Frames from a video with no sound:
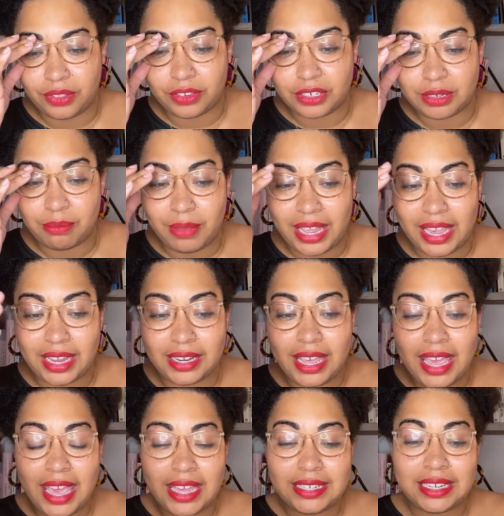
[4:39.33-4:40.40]
their demand
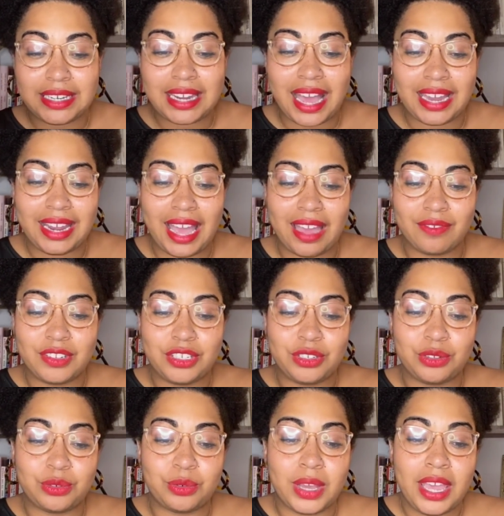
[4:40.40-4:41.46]
to not have
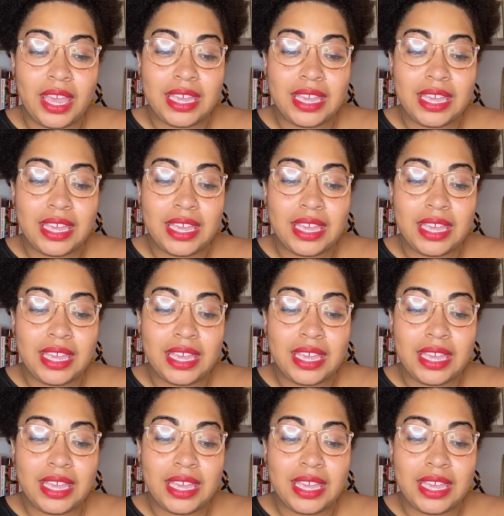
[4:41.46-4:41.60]
to